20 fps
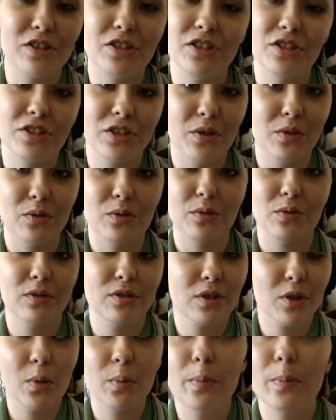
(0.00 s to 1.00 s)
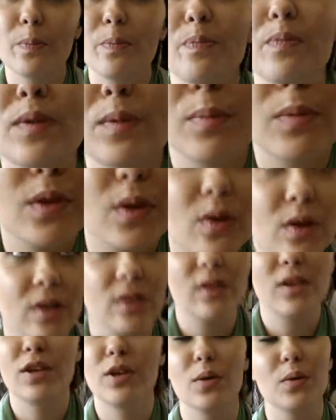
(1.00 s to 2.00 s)
She's so
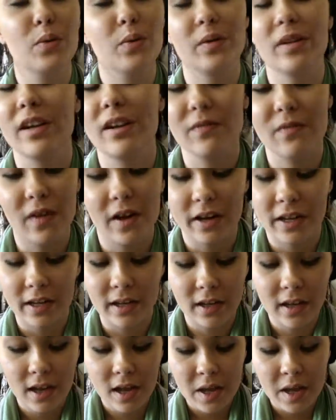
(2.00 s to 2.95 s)
cute and funny.